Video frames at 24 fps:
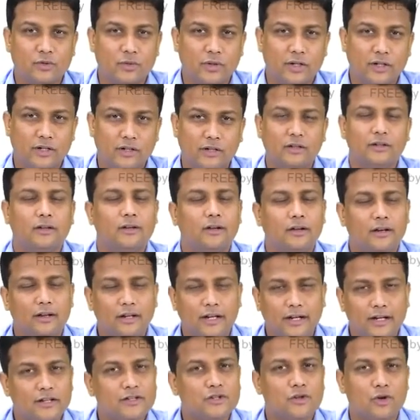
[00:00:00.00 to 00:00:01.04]
over here,
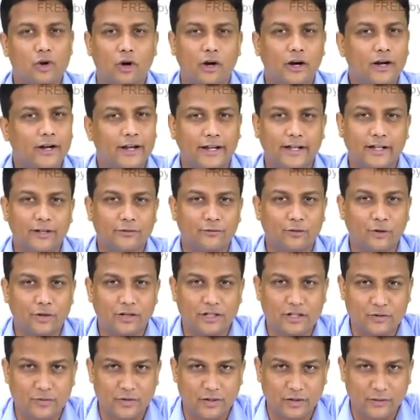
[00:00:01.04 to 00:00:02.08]
let us draw a diagram for
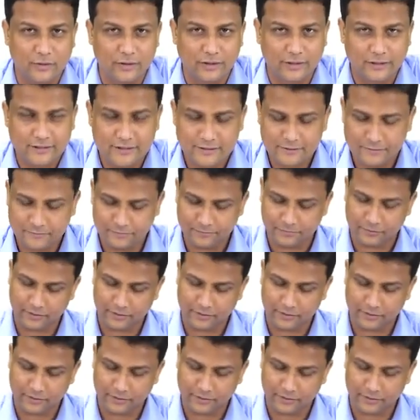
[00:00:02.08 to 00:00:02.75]
this one too, guys.